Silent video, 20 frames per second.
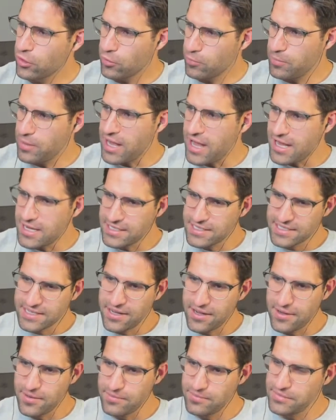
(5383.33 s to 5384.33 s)
your boss
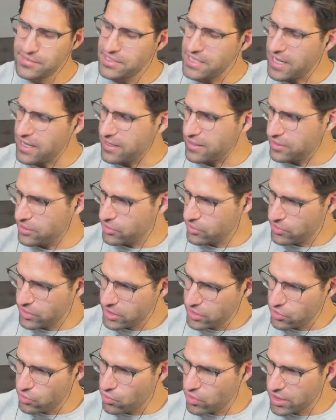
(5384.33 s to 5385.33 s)
comes at you
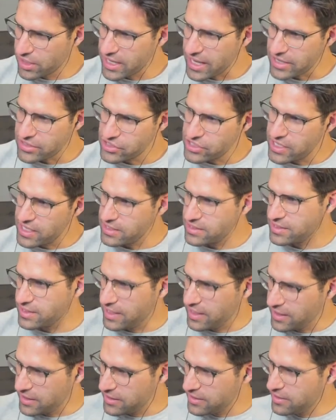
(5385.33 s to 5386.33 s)
and you work at Chess
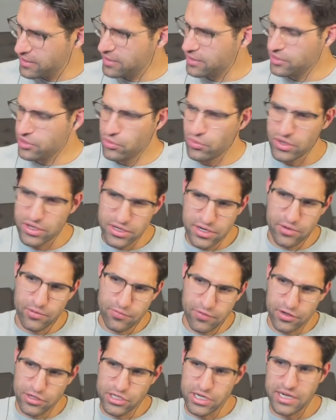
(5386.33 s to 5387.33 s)
Inc. You
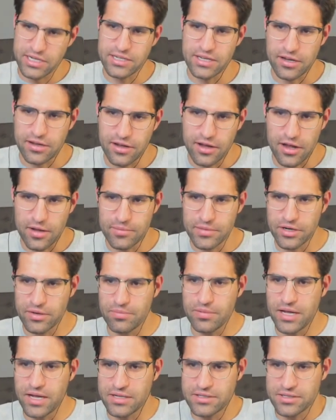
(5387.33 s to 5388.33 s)
work for chess.com and
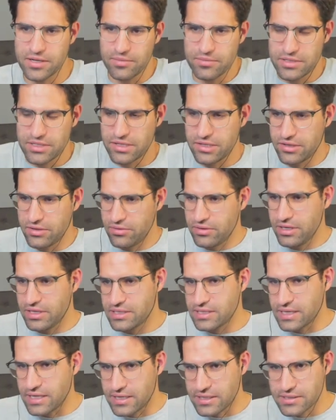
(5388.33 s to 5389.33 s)
your boss comes to you and
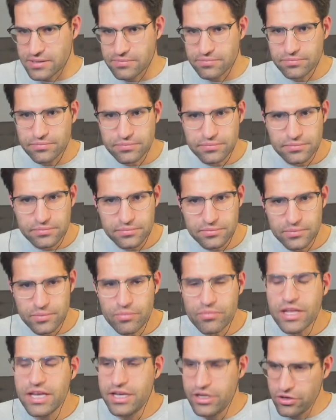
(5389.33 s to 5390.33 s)

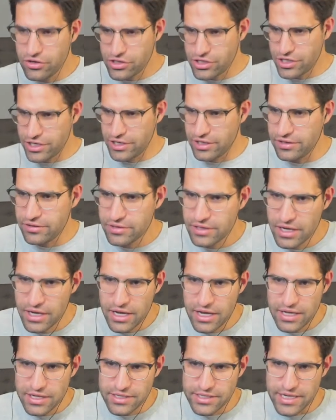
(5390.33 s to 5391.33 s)
he or she
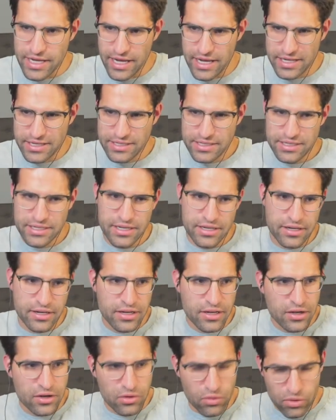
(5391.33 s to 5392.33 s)
says,
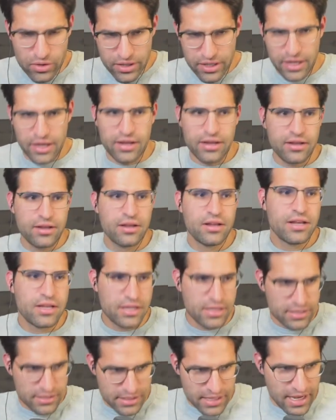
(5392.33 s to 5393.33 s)
or they
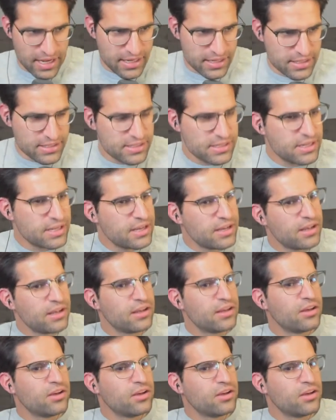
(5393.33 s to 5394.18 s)
says,